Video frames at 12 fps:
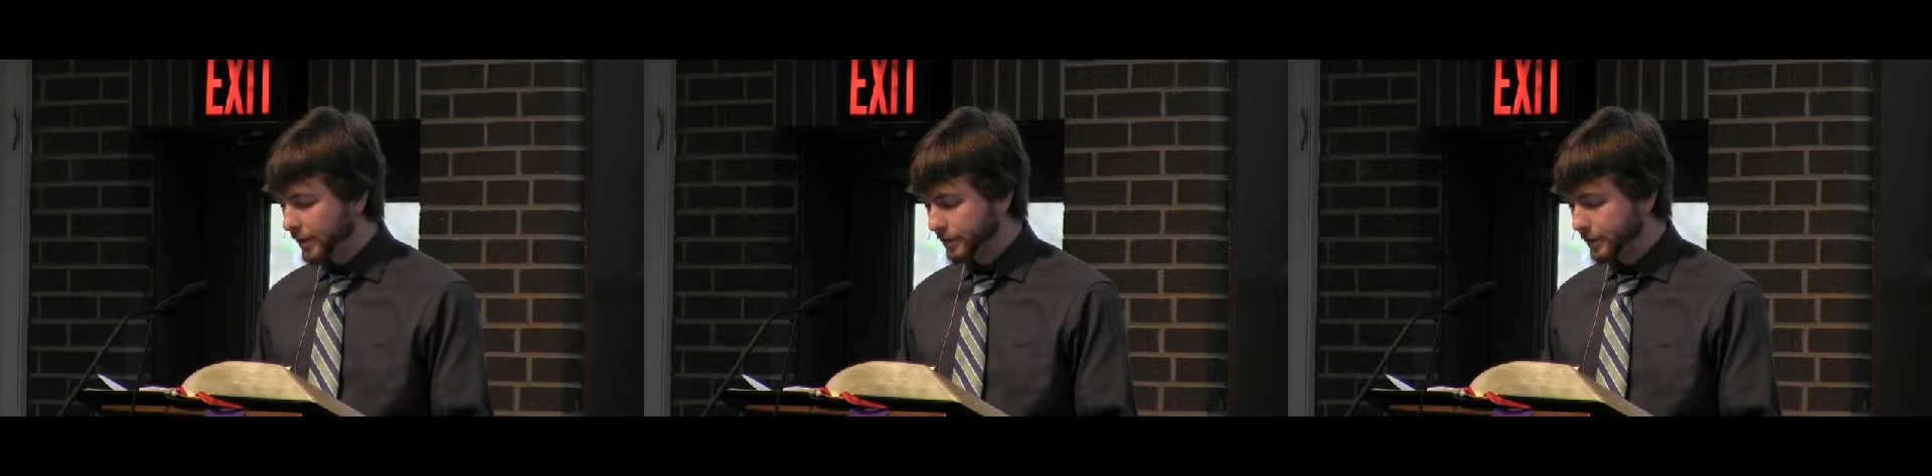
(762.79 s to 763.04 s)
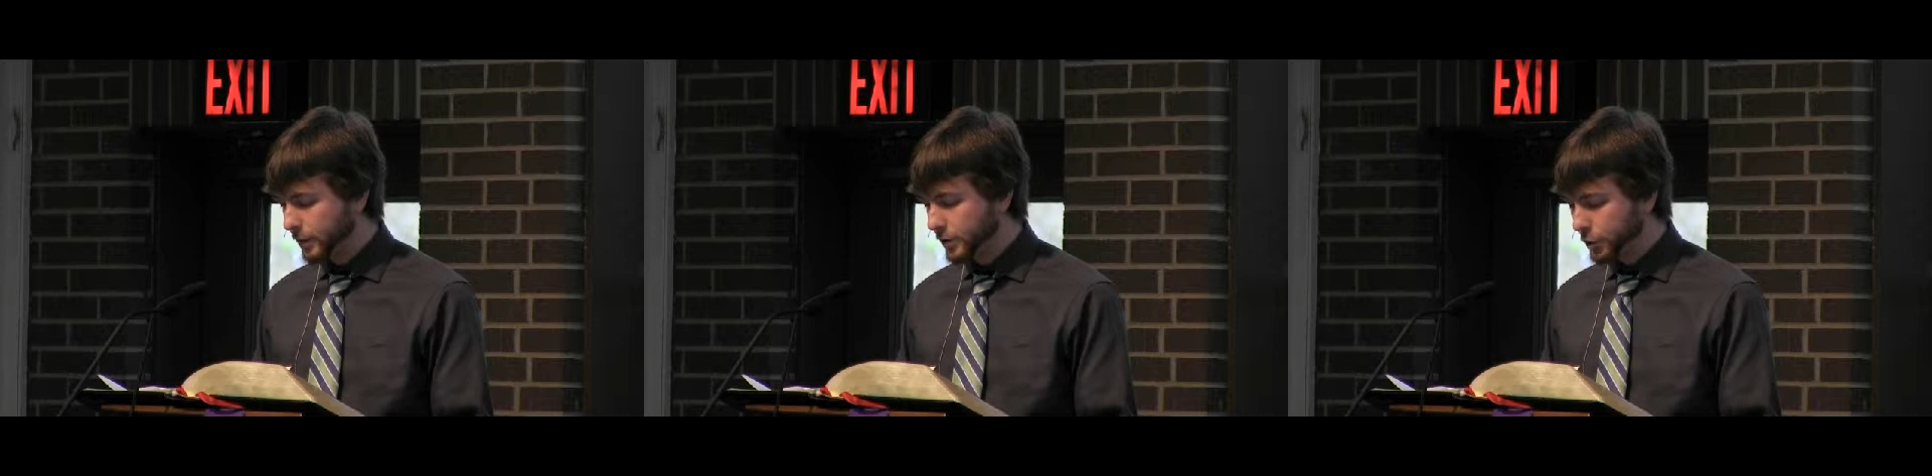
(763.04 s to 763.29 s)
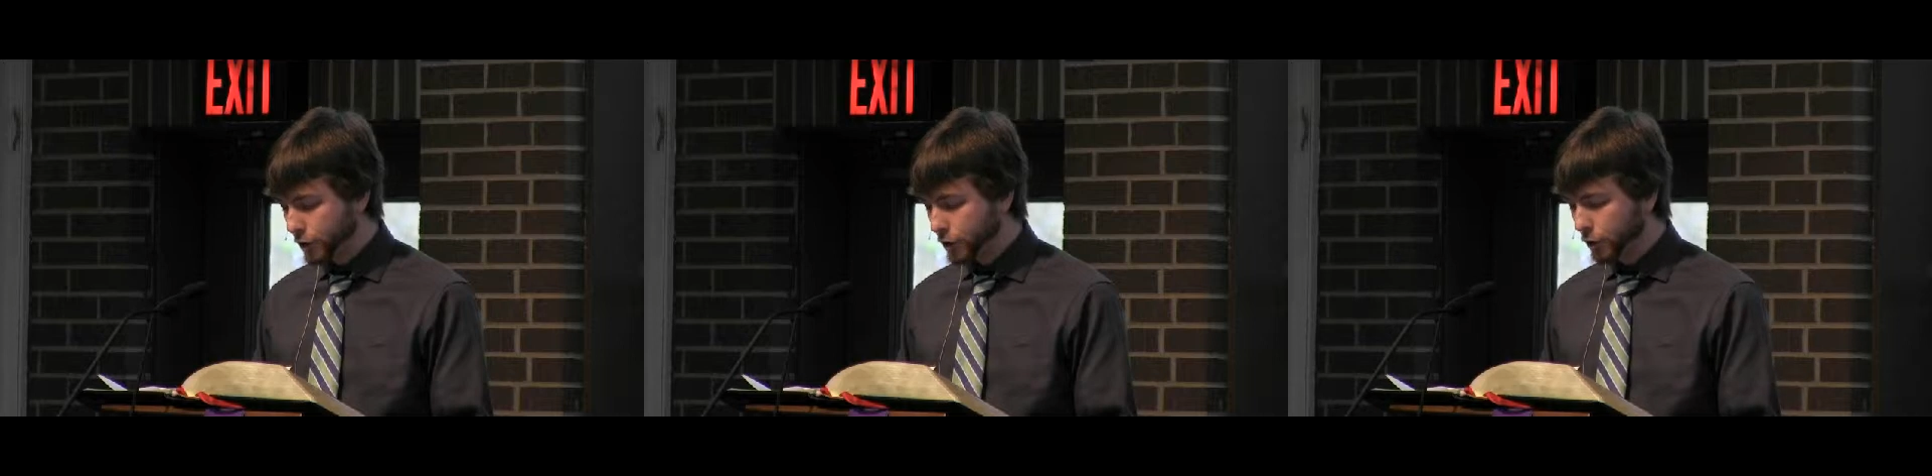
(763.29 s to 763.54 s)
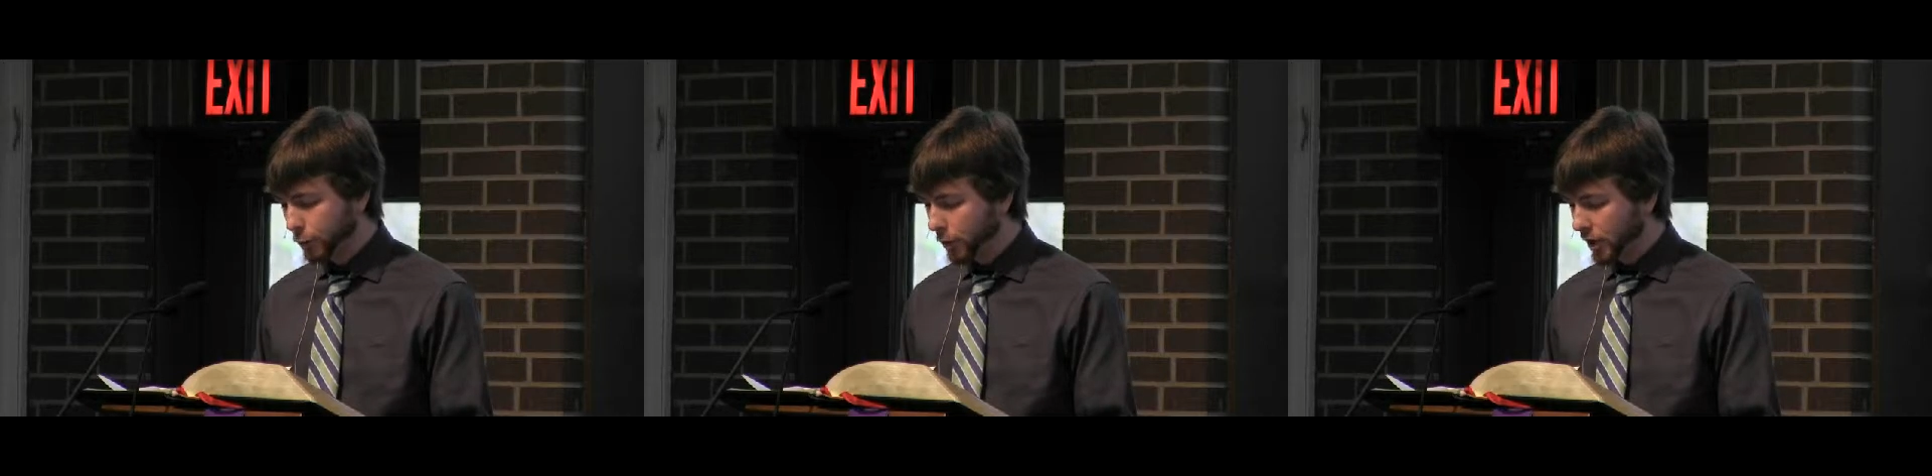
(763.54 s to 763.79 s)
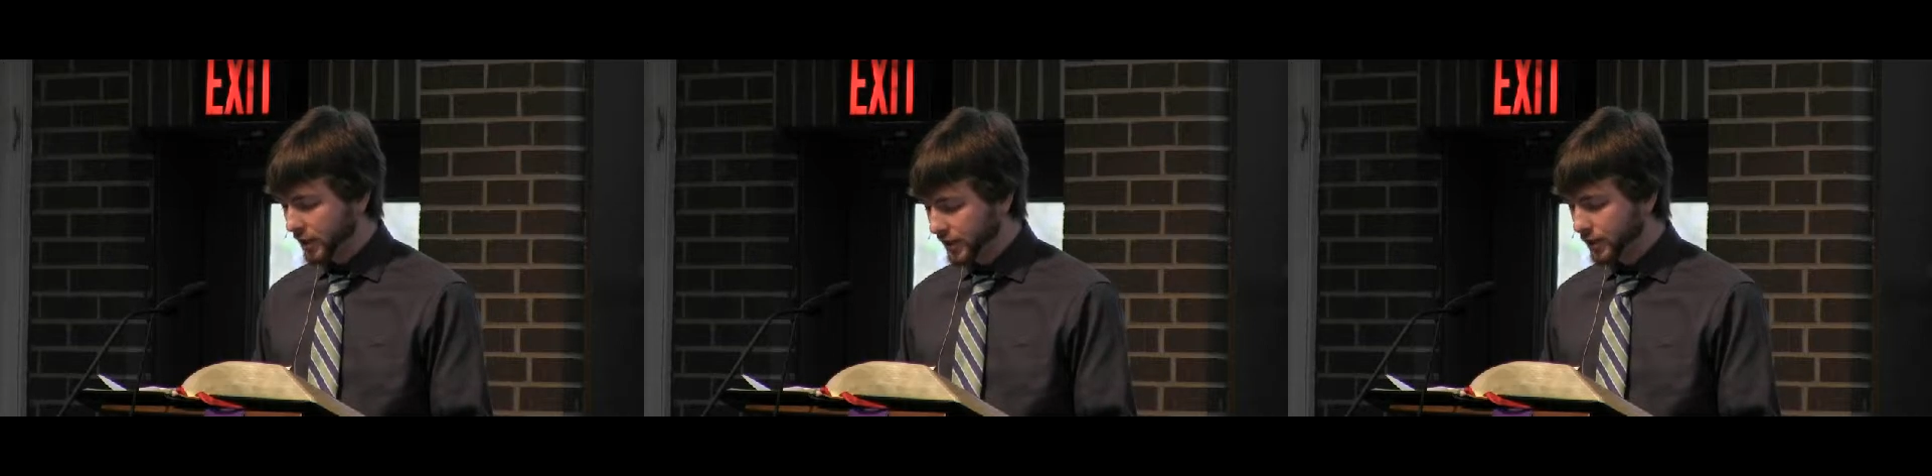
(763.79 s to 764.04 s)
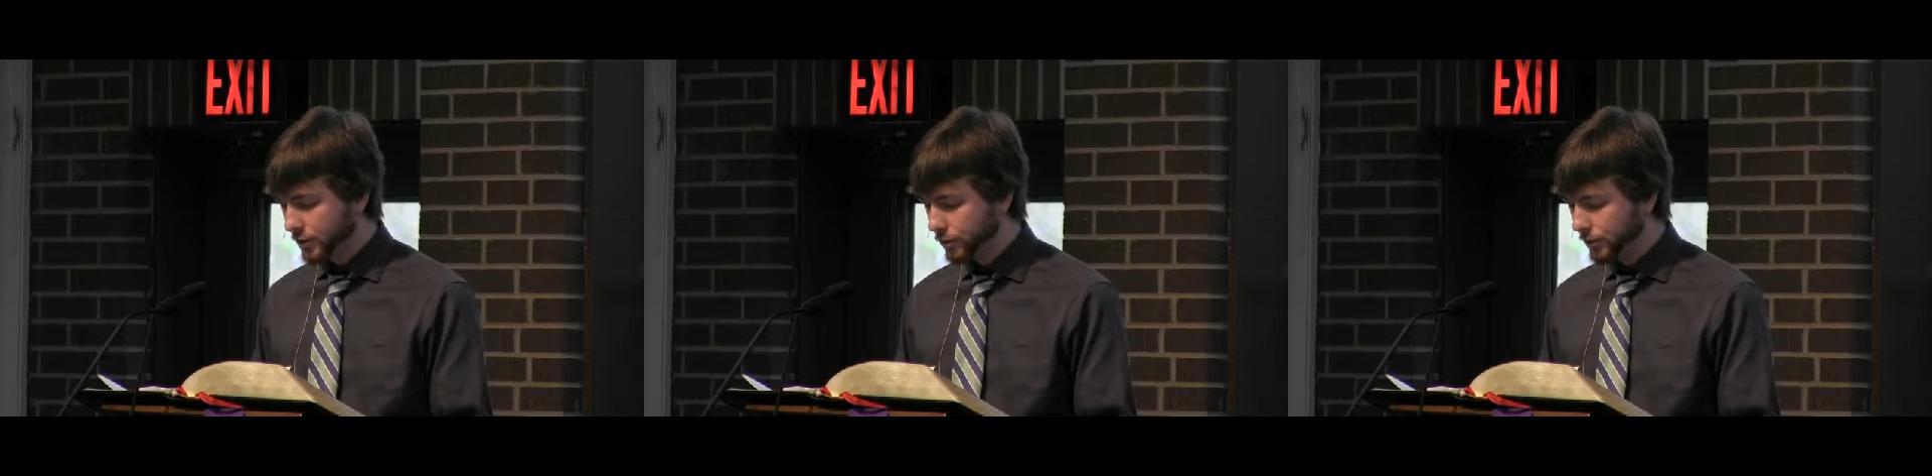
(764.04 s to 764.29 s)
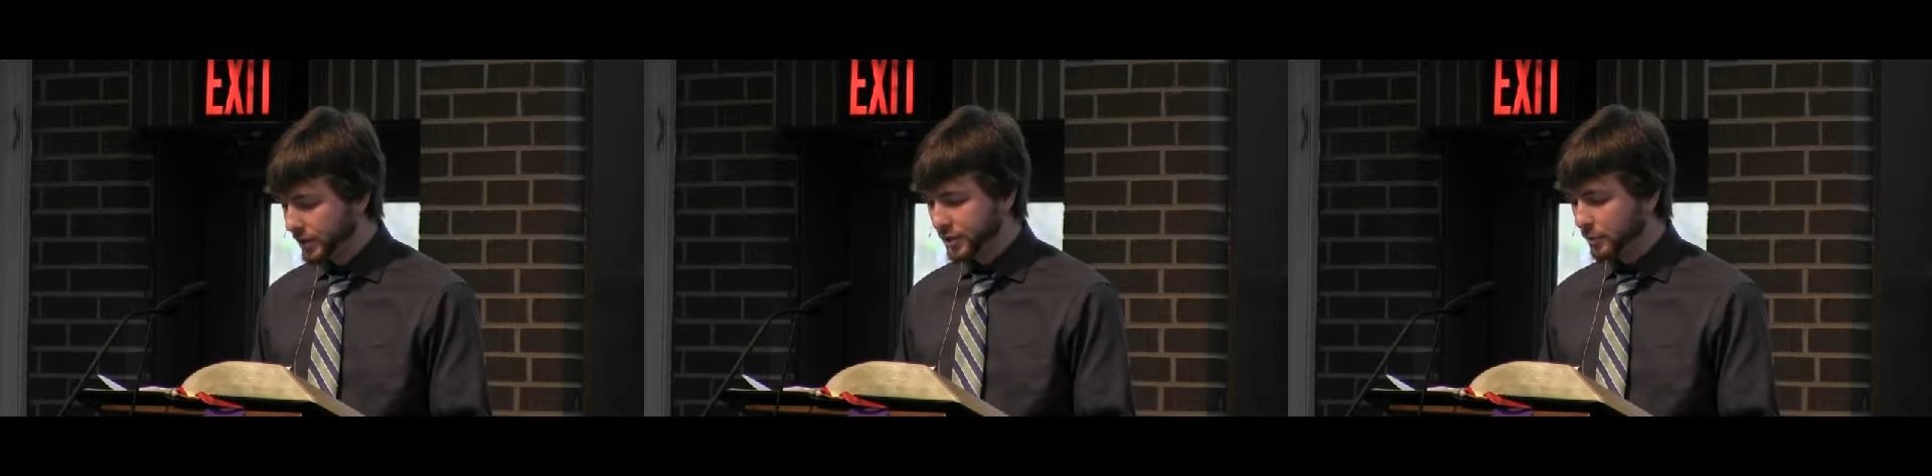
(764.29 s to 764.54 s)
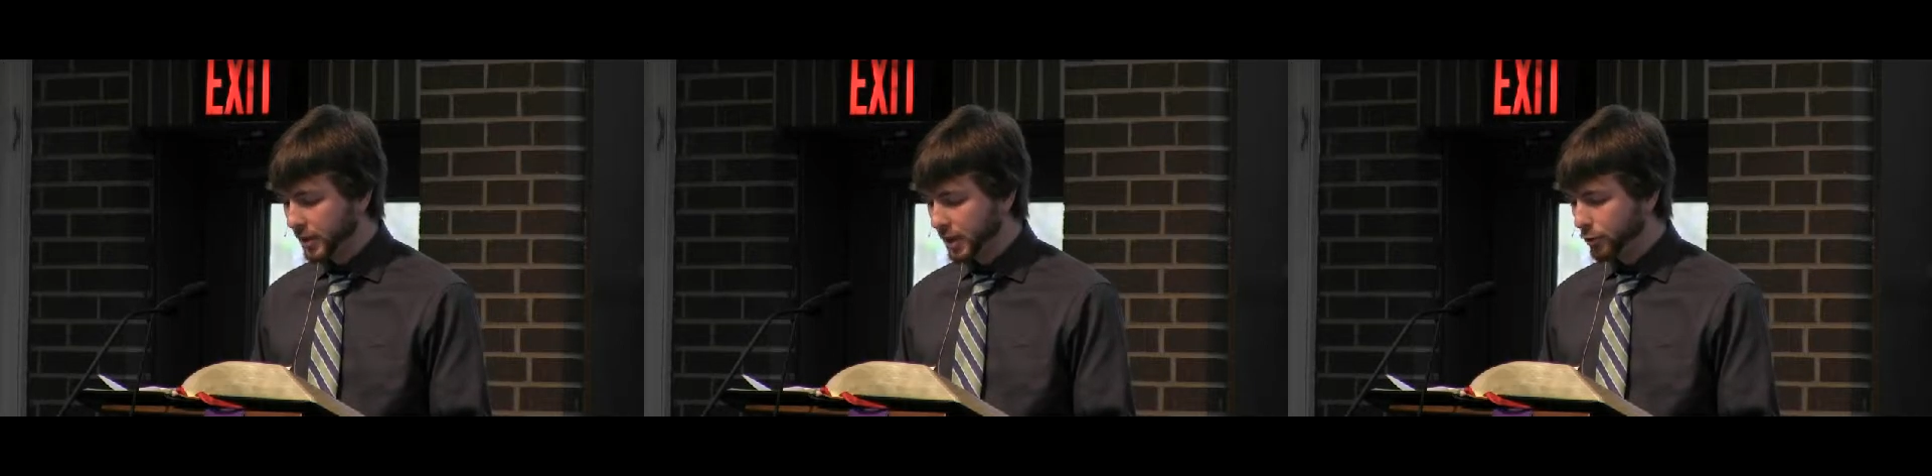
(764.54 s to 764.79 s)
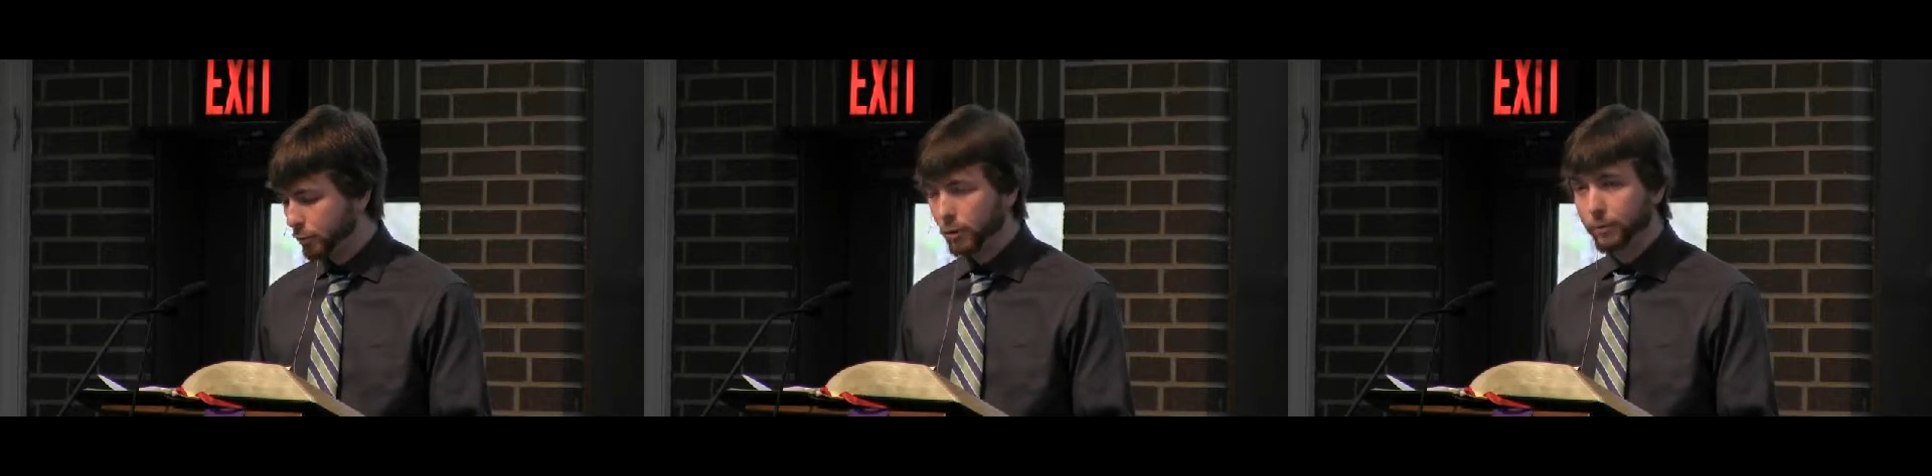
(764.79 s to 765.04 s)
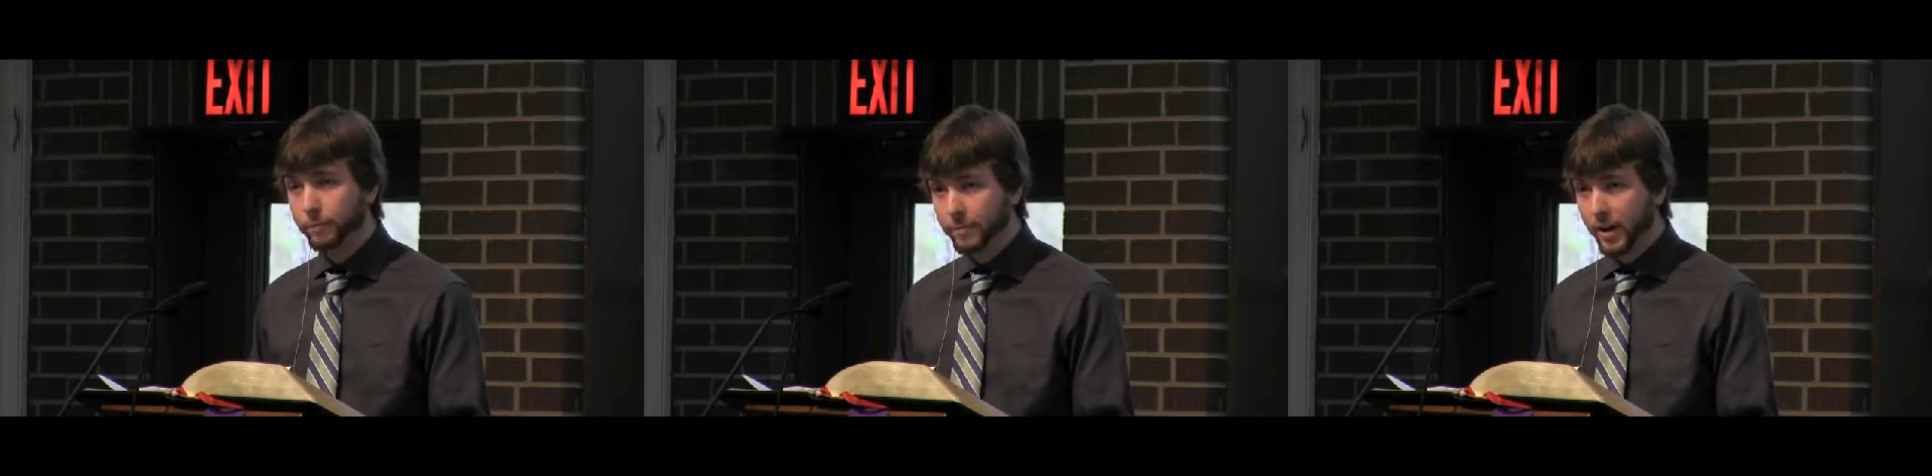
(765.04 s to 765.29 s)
at the first church you walked into doesn't mean you won't